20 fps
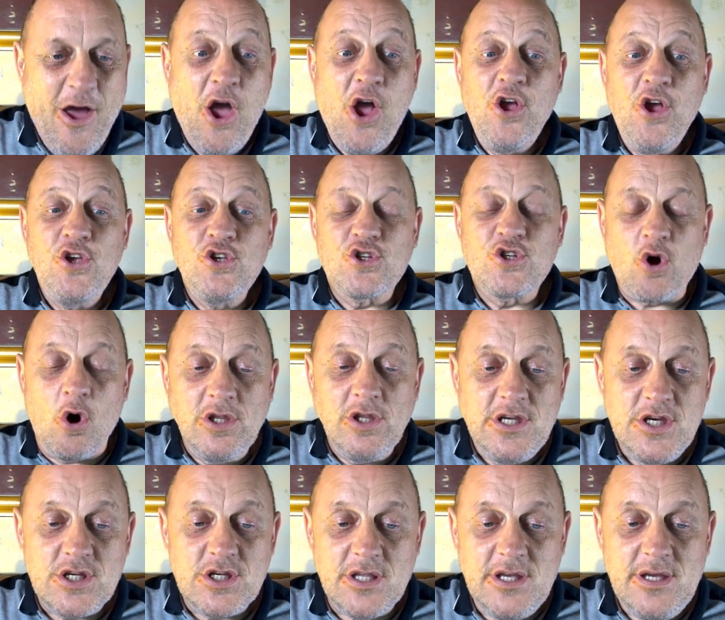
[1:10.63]

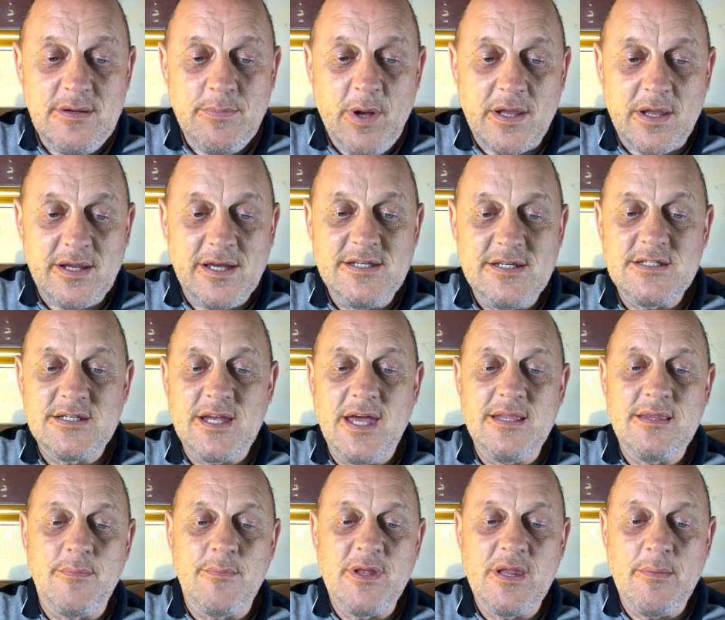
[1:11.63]
Scottish Labour is set to
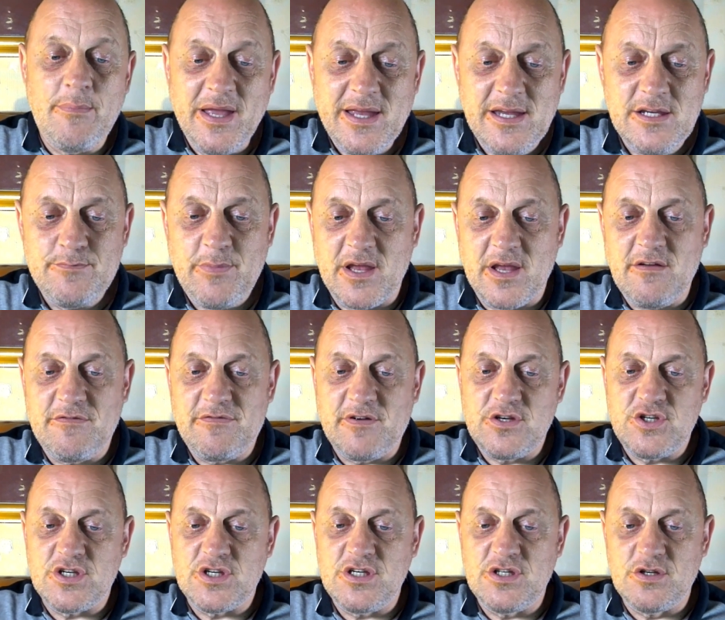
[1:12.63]
be the biggest
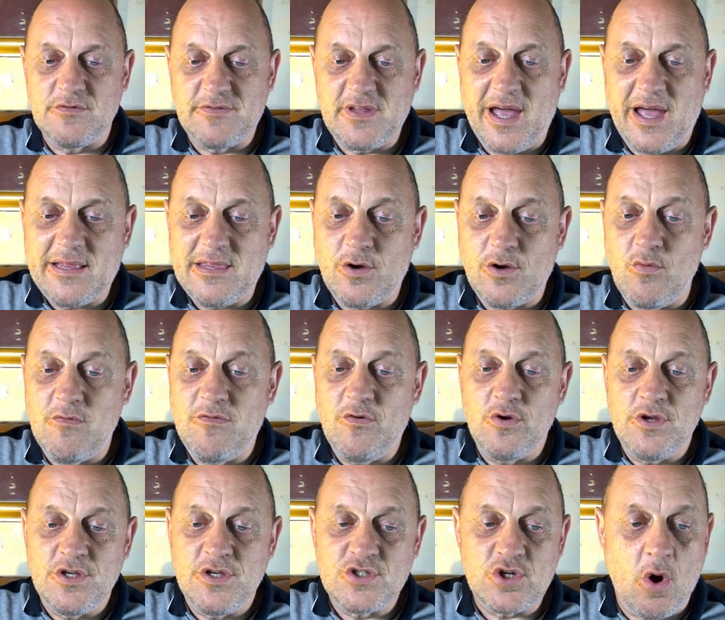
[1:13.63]
beneficiaries of tactical voting
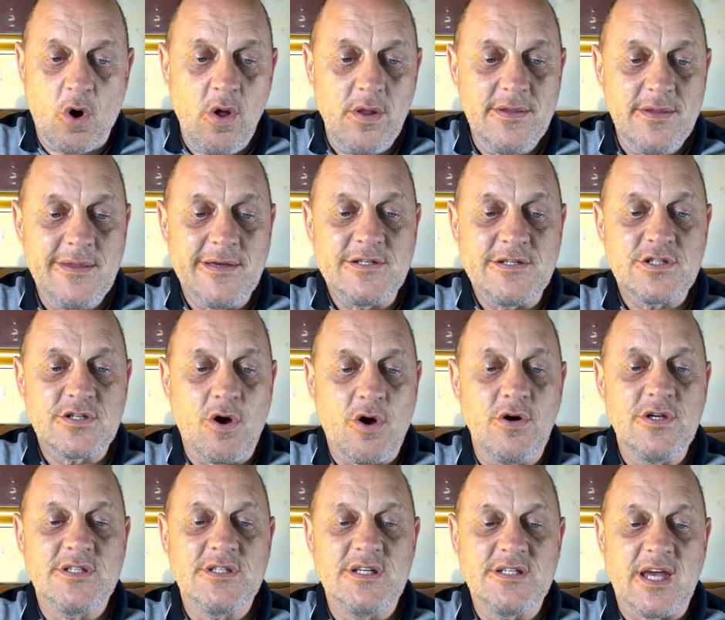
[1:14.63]
in Scotland as Scots
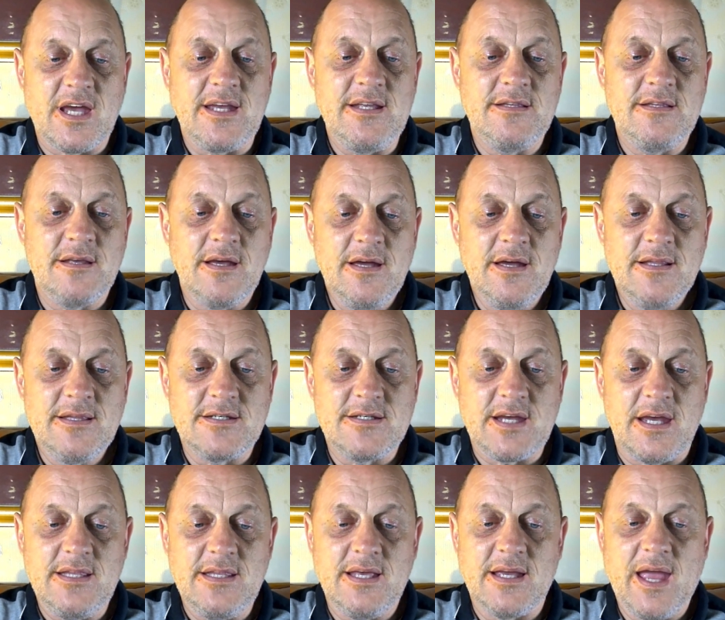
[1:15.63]
decide
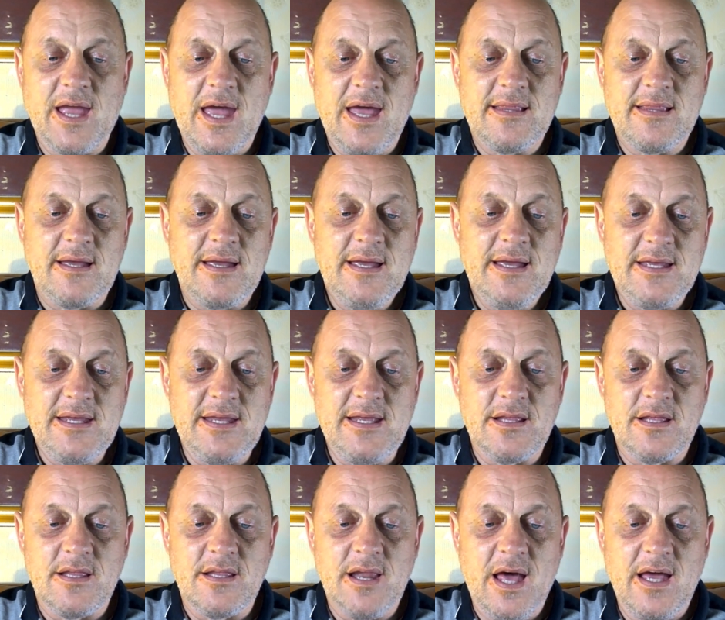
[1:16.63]
to get either
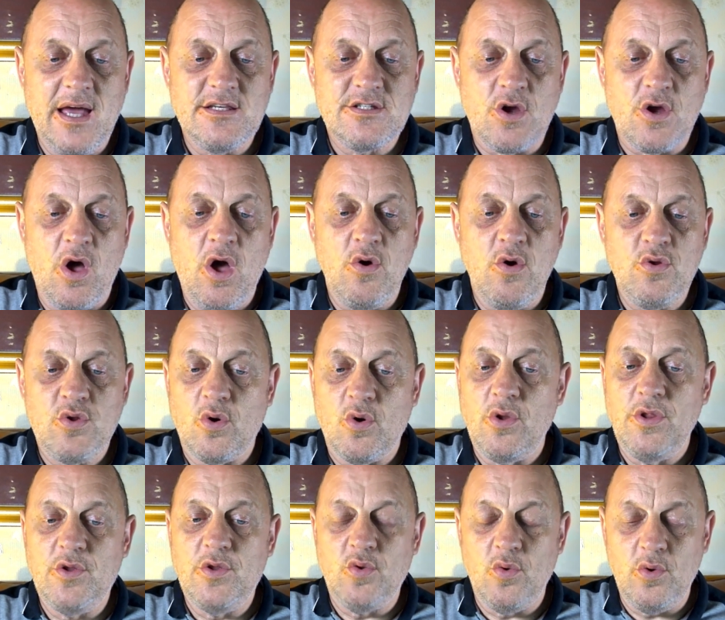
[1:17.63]
the Nats out or
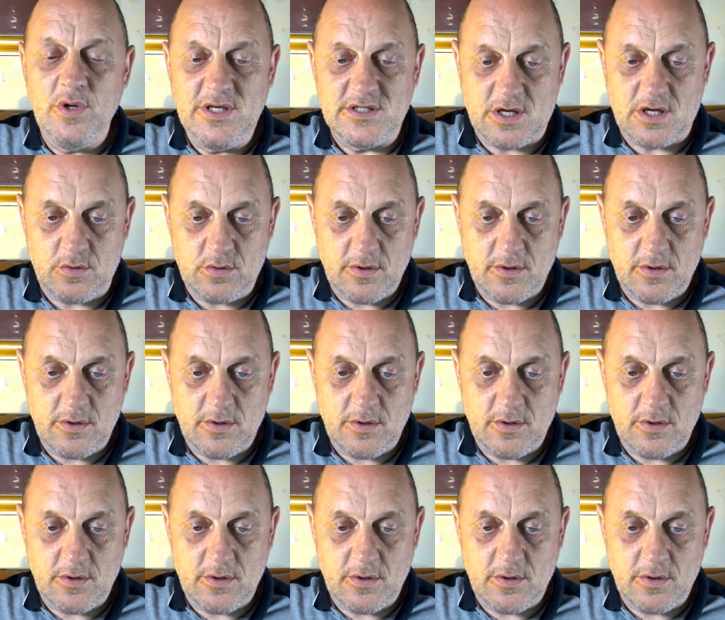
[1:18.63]
the Tories out.